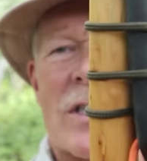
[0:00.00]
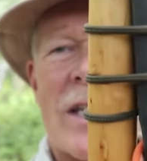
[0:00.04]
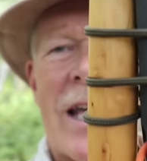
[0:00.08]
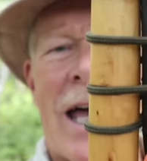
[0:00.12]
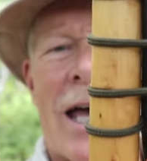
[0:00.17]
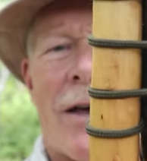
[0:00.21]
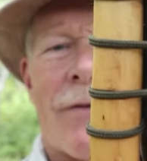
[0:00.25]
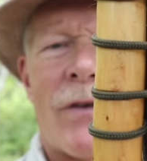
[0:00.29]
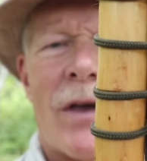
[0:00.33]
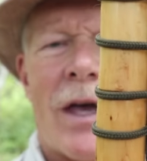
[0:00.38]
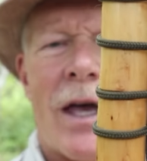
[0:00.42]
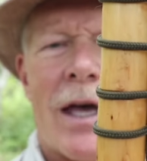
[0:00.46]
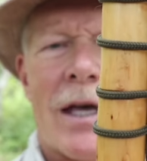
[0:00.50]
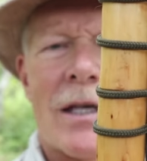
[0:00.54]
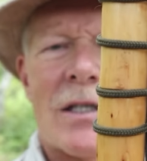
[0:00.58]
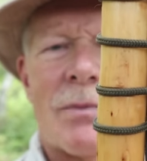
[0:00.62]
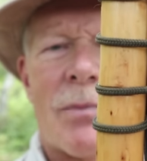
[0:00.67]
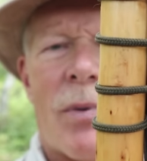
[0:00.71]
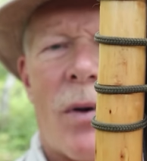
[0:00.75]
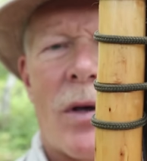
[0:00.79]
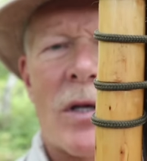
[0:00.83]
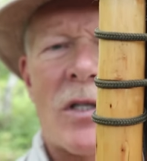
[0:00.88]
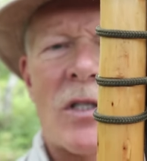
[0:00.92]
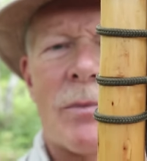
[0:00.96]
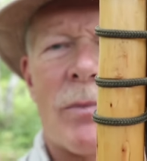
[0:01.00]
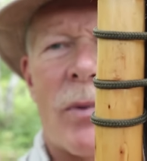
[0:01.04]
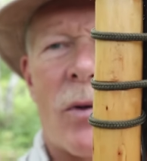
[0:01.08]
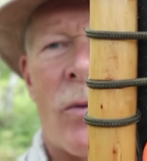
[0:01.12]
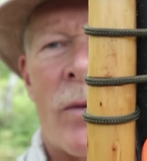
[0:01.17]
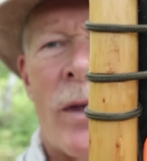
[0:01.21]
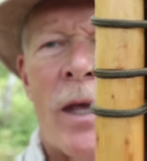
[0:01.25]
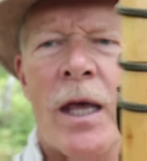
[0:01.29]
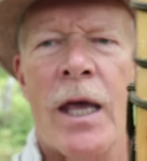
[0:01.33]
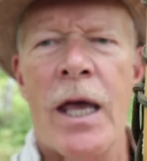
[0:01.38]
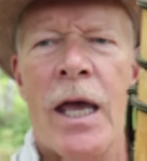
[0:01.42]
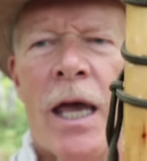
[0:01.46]
staff as
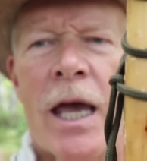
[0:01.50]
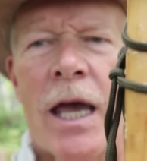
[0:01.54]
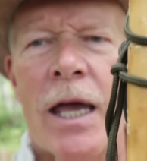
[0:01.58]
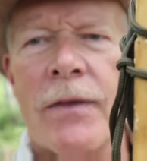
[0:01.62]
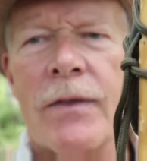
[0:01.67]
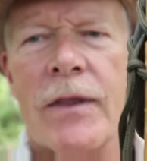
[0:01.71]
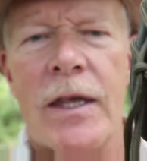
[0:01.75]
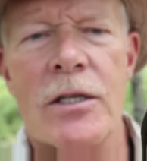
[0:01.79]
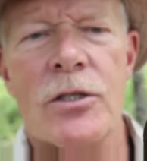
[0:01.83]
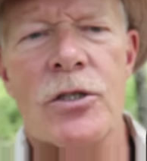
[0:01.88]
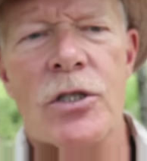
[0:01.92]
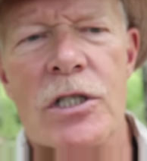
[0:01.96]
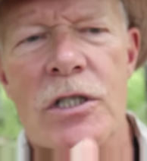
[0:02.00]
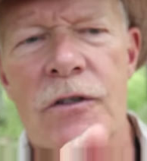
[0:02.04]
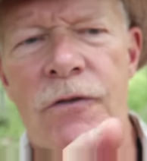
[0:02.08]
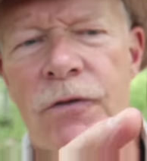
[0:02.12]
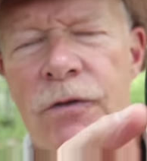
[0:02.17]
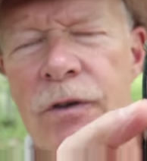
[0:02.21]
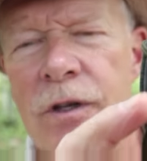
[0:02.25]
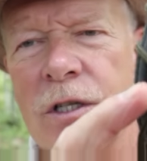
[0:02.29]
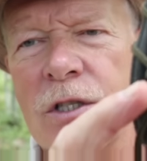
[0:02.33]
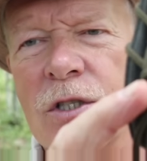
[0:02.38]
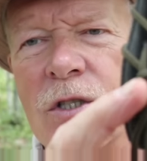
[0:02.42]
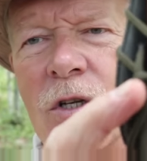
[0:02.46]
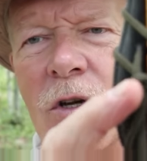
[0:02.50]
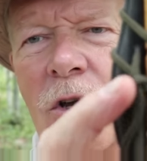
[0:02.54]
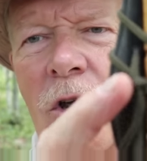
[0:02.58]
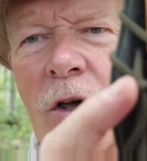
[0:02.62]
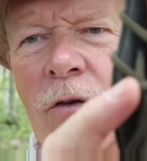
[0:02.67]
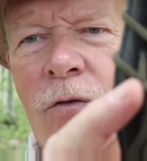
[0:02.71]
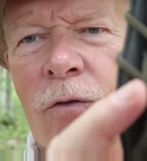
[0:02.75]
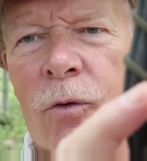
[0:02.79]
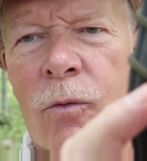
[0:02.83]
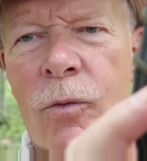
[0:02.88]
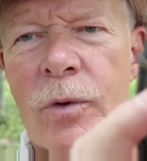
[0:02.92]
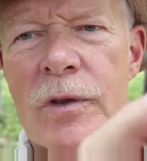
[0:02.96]
possible, and then just finished it
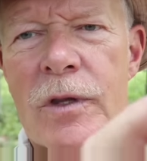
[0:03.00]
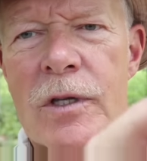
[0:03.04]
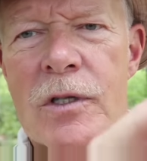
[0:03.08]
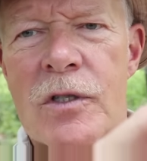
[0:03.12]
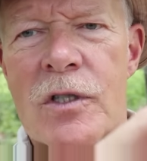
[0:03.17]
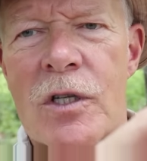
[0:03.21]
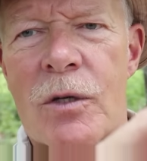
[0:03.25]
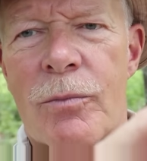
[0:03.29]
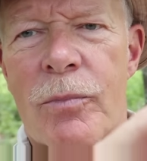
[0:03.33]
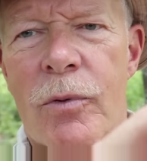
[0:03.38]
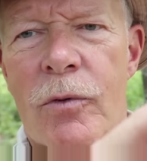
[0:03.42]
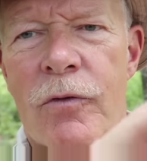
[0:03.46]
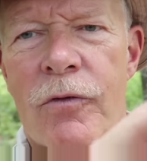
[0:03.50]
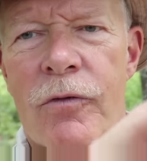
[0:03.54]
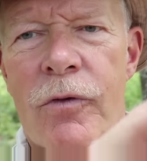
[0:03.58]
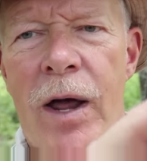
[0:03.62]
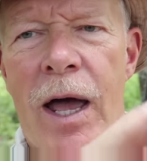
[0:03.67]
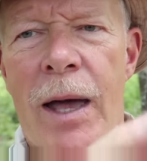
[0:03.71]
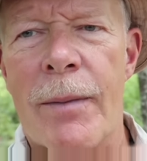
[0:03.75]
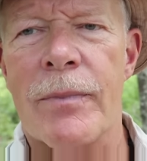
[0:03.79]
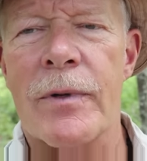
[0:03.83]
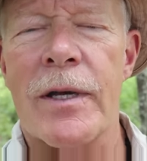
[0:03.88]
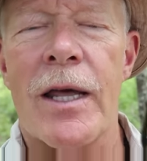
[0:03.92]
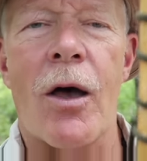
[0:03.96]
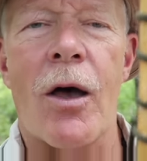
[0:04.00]
off with a simple frap.